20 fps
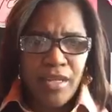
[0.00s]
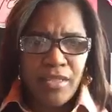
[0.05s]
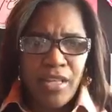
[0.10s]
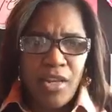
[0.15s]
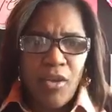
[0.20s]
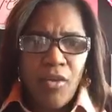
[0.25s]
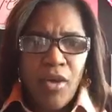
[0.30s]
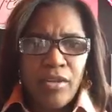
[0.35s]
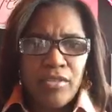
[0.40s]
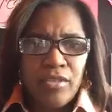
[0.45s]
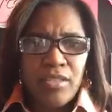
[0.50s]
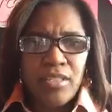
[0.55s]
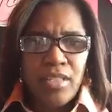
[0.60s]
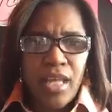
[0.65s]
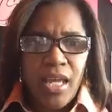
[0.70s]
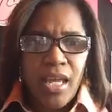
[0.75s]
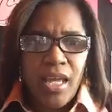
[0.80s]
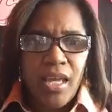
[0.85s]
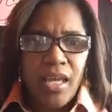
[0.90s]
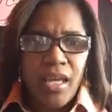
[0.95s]
They don't
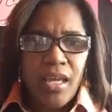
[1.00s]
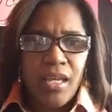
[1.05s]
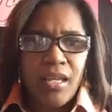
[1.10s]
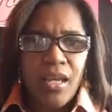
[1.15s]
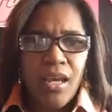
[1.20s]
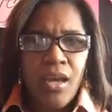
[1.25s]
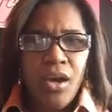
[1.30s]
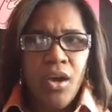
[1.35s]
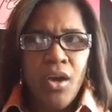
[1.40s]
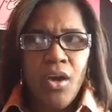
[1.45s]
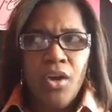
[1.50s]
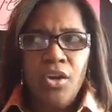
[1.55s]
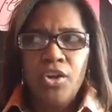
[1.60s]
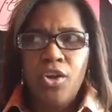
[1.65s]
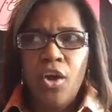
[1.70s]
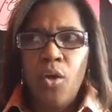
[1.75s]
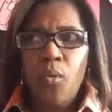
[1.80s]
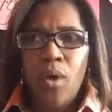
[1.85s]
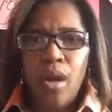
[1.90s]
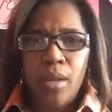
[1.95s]
understand, you
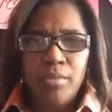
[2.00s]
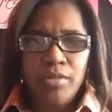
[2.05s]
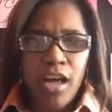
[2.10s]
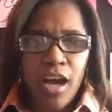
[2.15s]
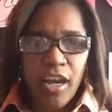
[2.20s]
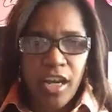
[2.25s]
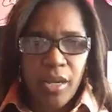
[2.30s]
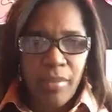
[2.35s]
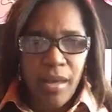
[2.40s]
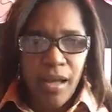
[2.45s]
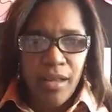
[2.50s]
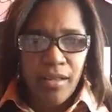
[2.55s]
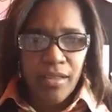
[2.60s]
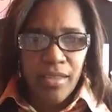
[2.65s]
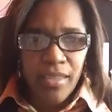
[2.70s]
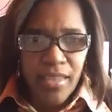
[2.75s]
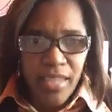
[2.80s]
know, what I'm talking about.